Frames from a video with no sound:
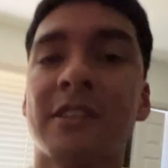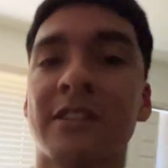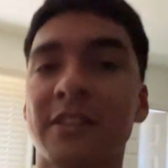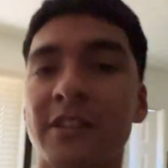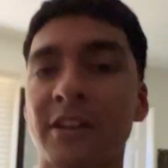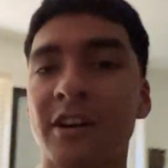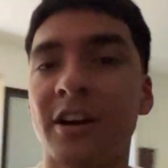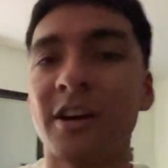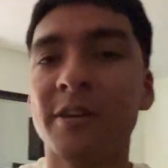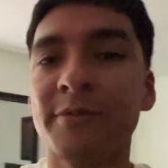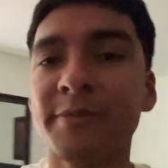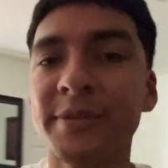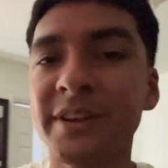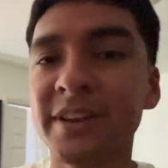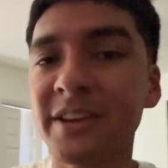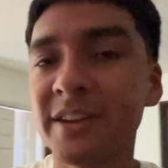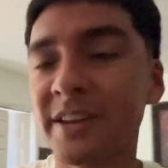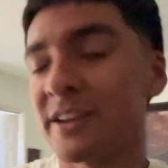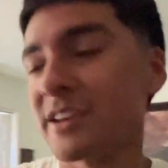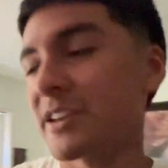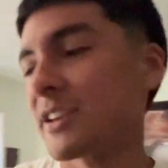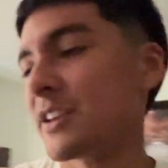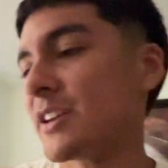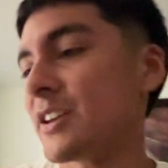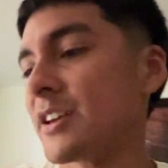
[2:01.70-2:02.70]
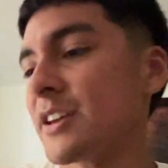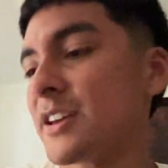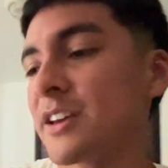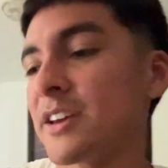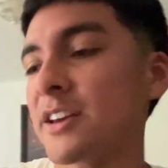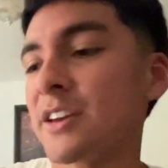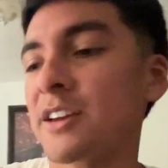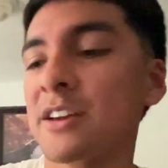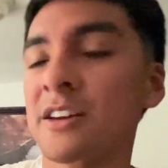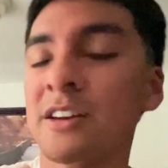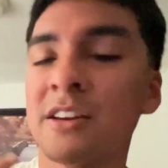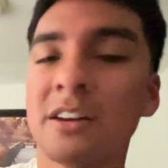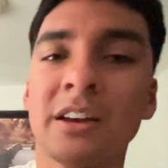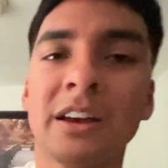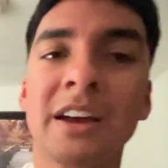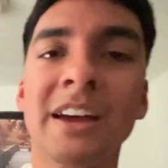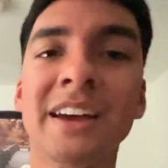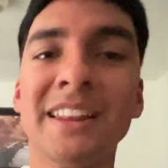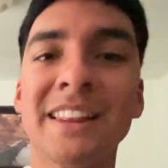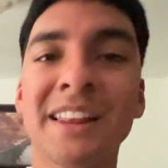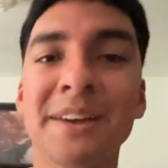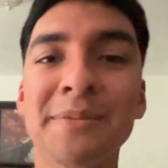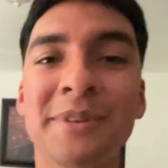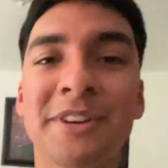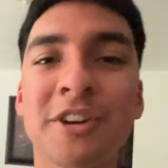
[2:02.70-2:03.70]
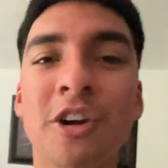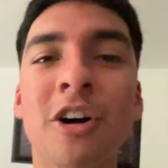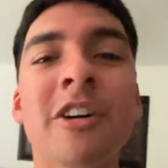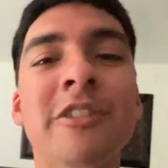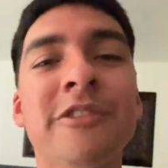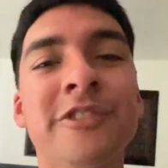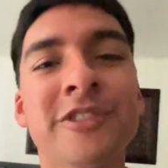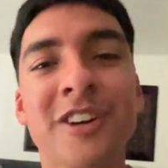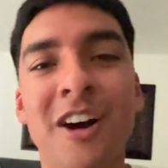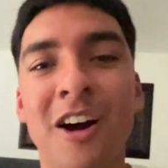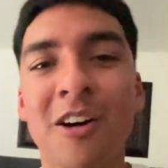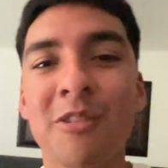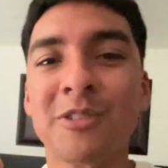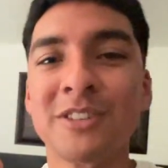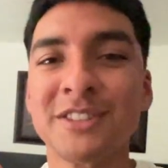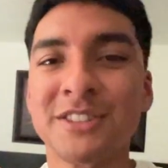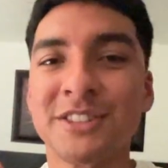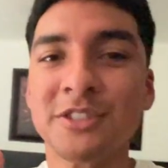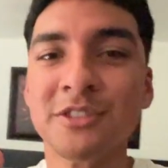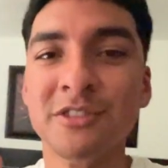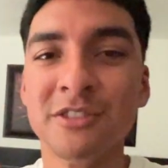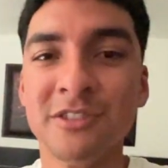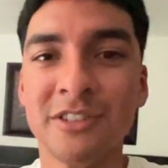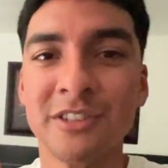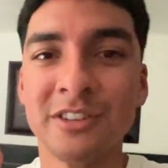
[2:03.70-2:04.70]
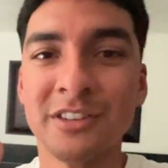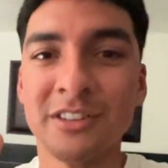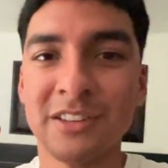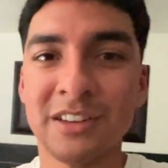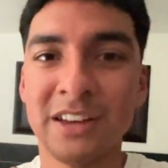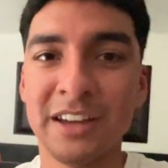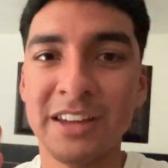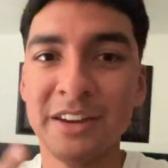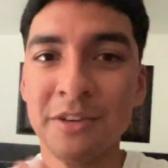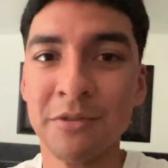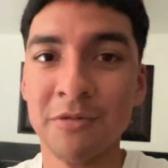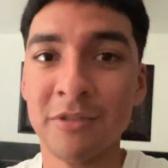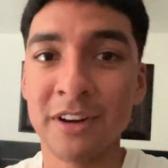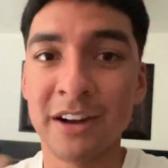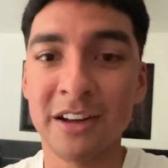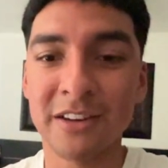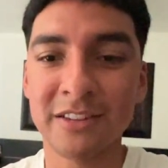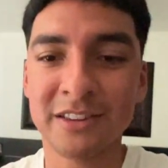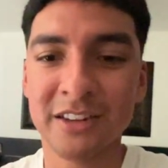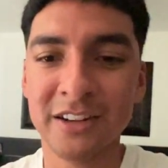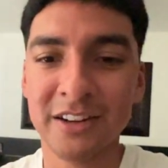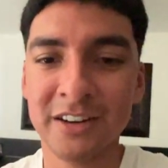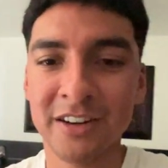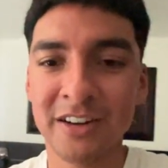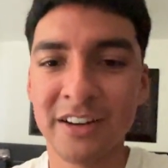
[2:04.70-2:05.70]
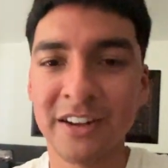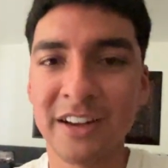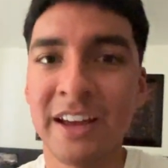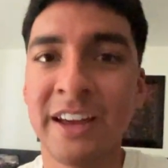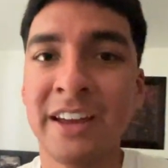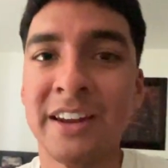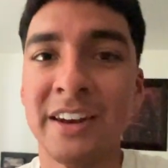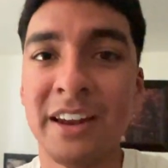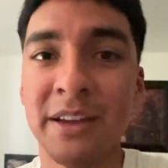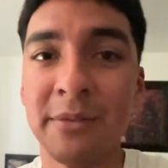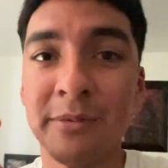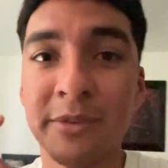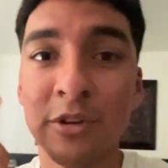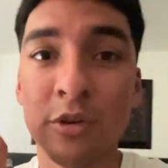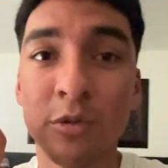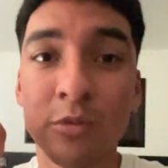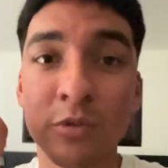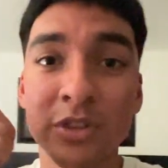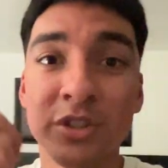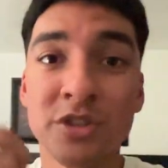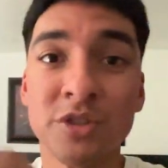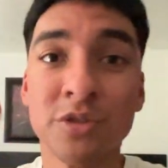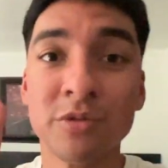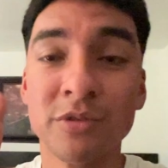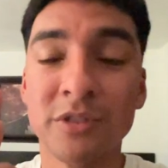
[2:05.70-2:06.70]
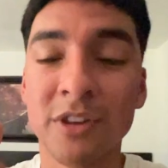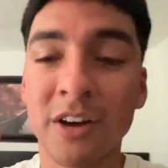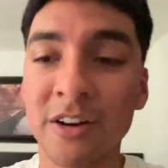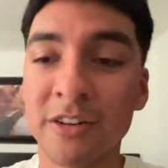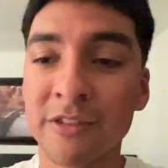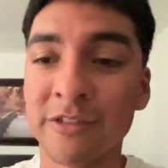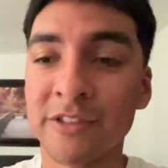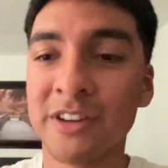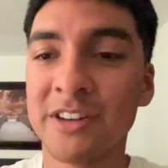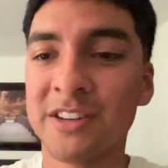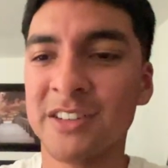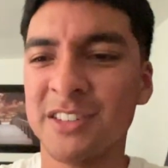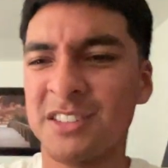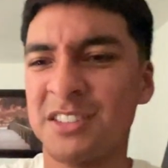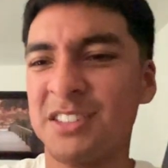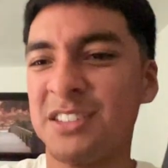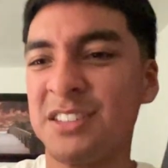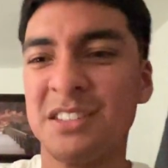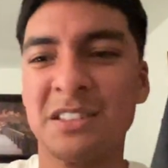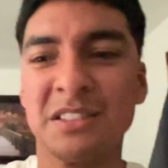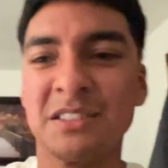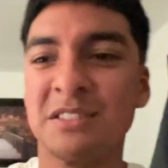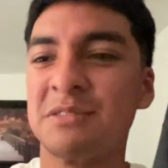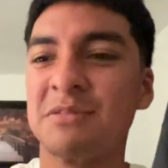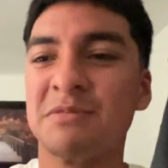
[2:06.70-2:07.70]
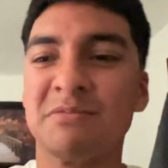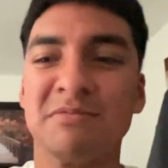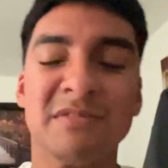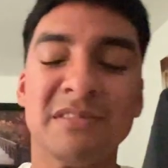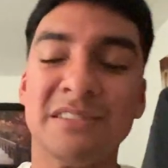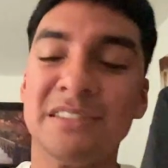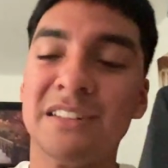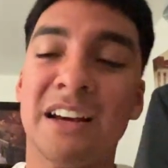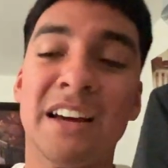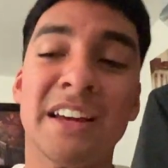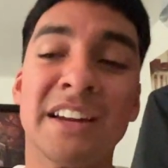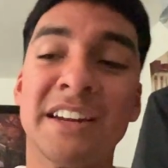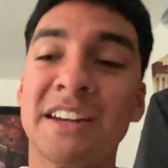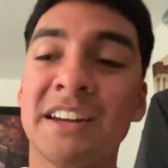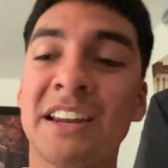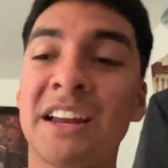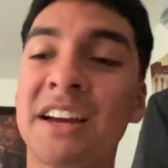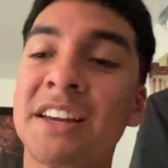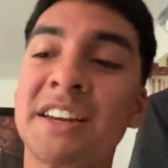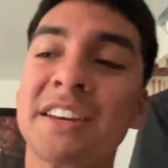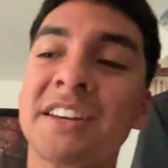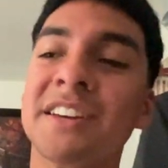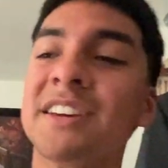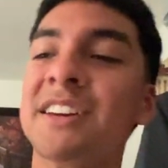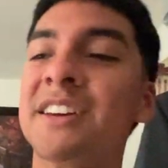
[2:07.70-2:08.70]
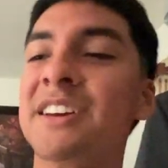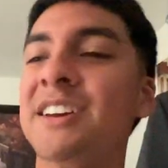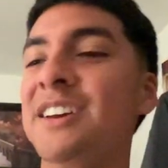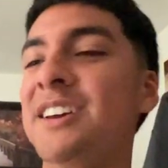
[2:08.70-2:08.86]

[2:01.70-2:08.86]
comment. Hey, let me know if you got one too. Anyone out there? And let me know what you thought of it because it's, I didn't like it.